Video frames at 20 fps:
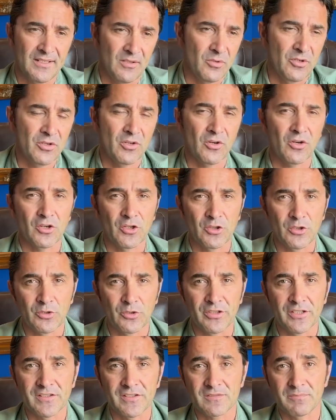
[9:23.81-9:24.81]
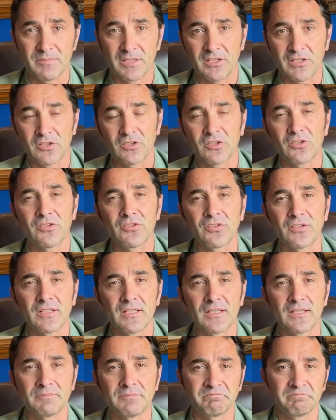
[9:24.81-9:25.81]
We're not gonna do this because
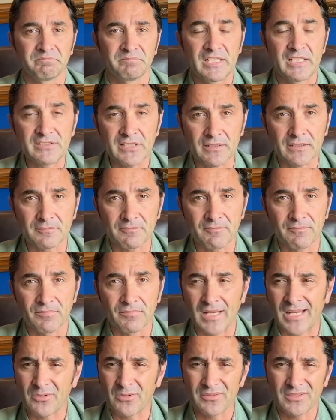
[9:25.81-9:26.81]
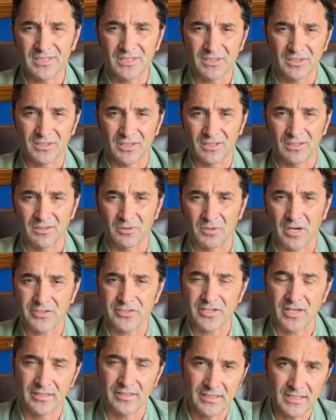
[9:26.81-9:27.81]
uh, that's it. I don't think uh,
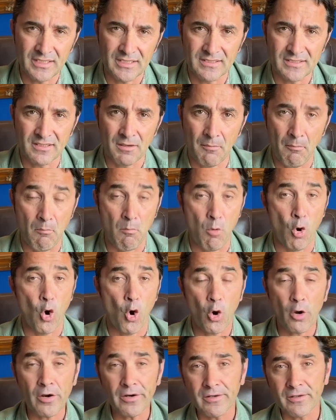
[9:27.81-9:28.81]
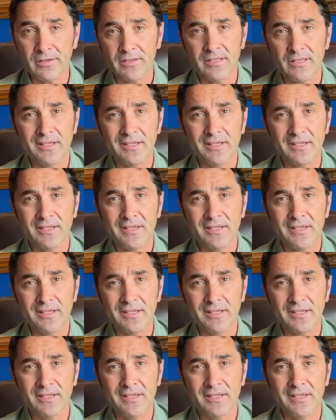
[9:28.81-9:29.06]
Russia needs more.